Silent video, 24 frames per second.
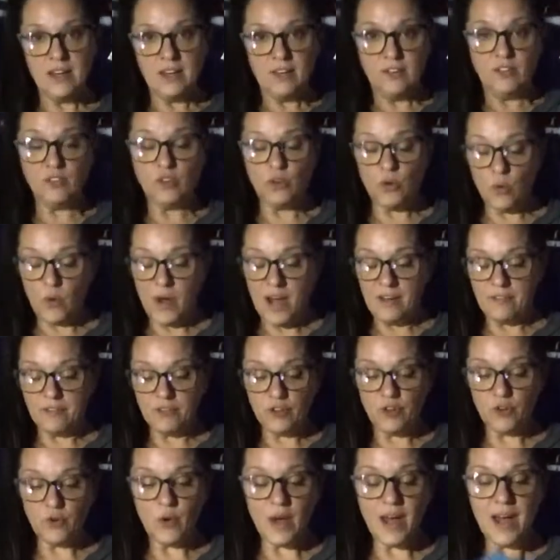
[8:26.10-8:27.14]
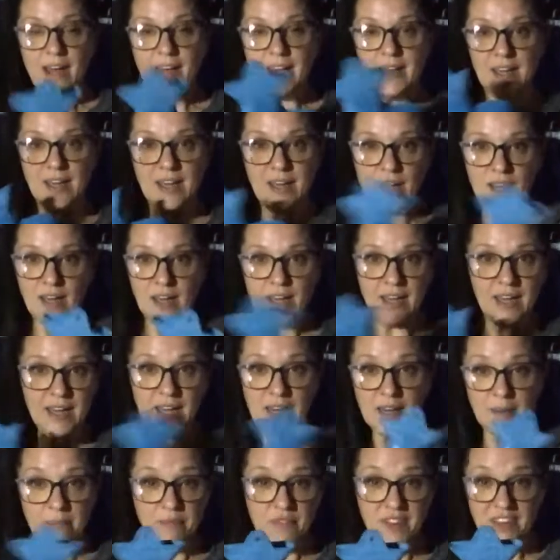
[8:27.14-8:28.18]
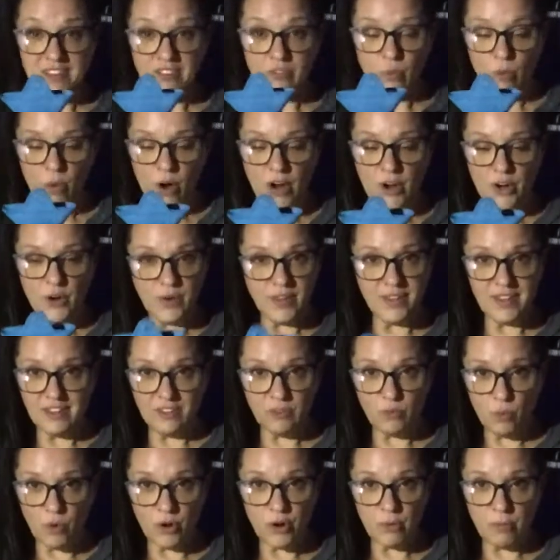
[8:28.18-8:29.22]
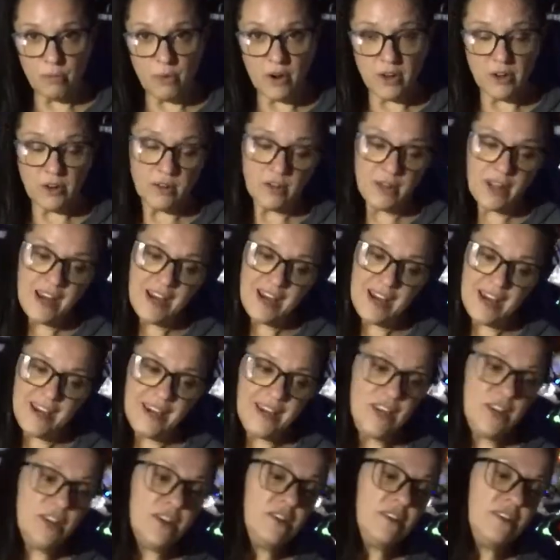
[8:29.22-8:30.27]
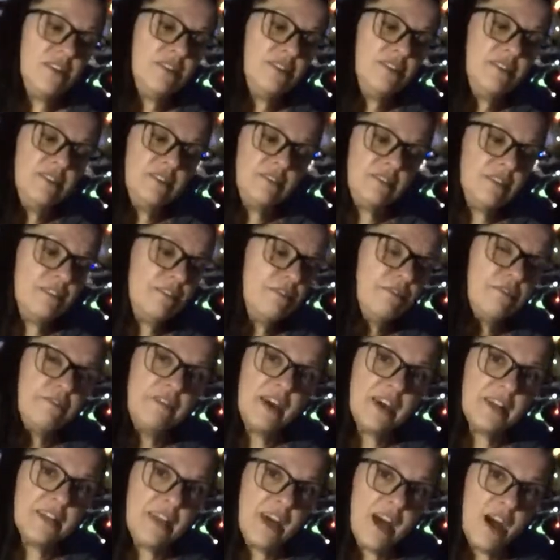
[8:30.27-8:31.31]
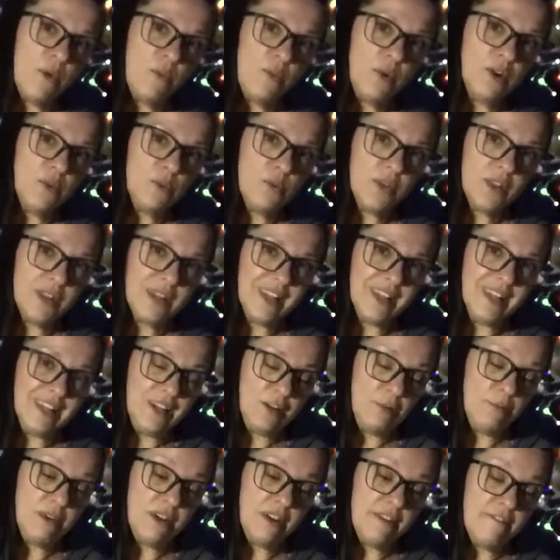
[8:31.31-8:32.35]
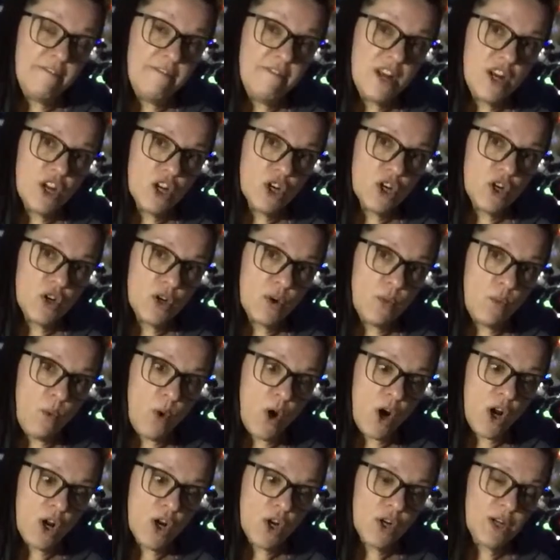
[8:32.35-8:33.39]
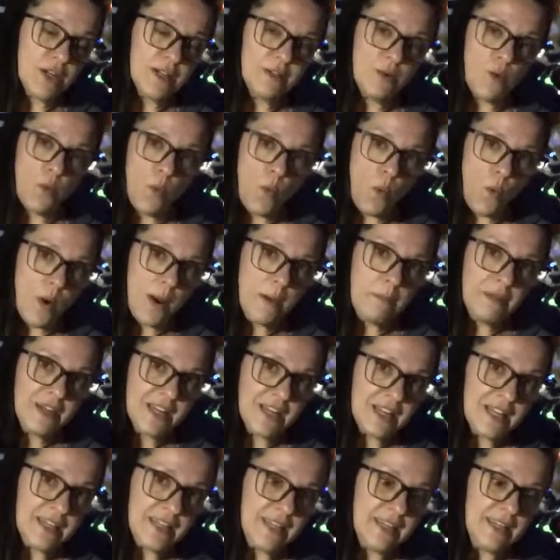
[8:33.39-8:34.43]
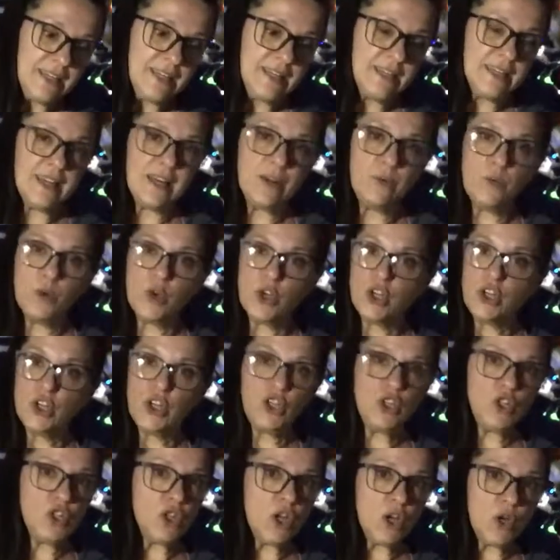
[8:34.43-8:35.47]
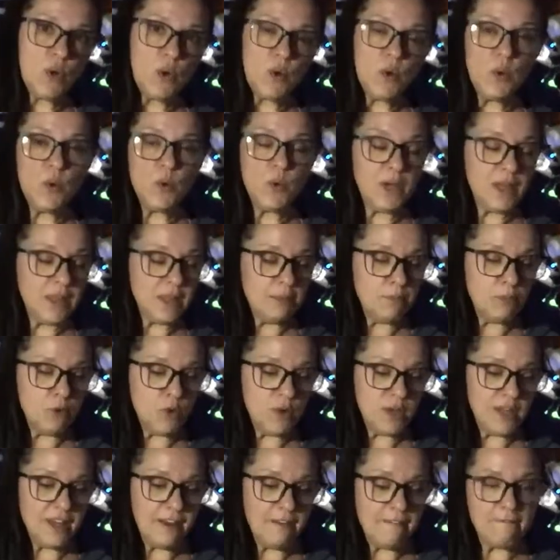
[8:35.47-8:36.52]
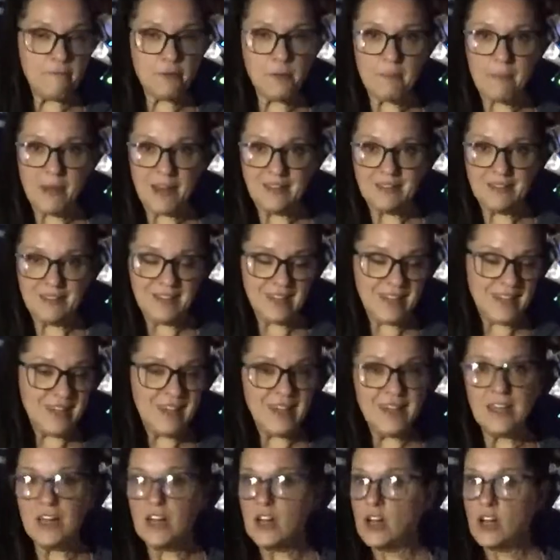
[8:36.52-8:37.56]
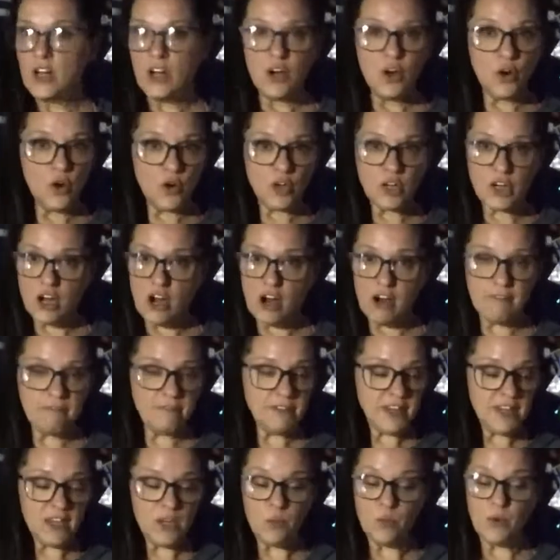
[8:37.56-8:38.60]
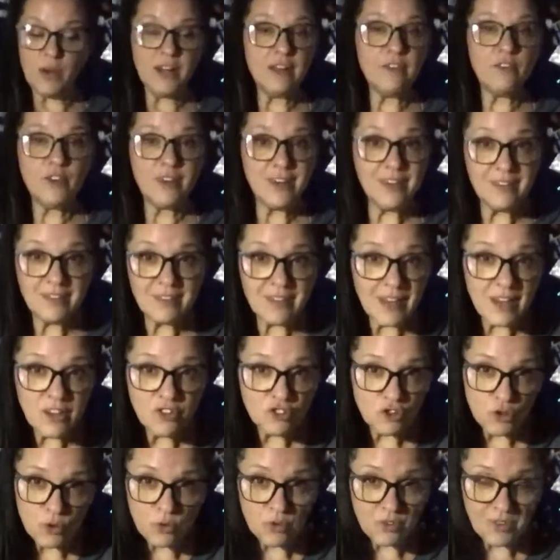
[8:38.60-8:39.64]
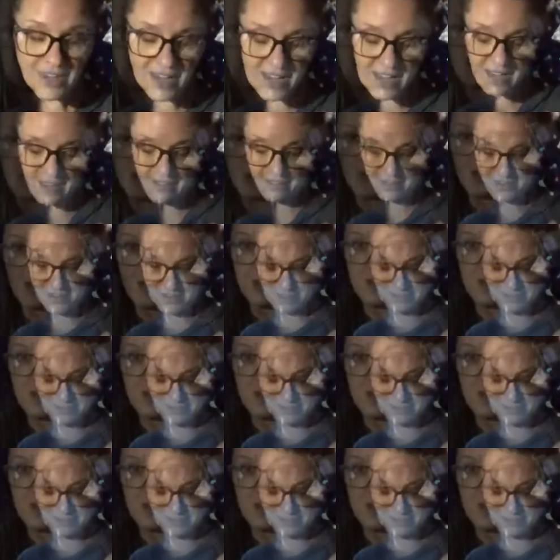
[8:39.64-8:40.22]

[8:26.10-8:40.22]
So after I heat up this water in this water bottle, I disinfect that one with a little bit of vinegar and water, wipe it clean, and we're good to go in the morning for my tea or coffee, whatever it is I choose to have.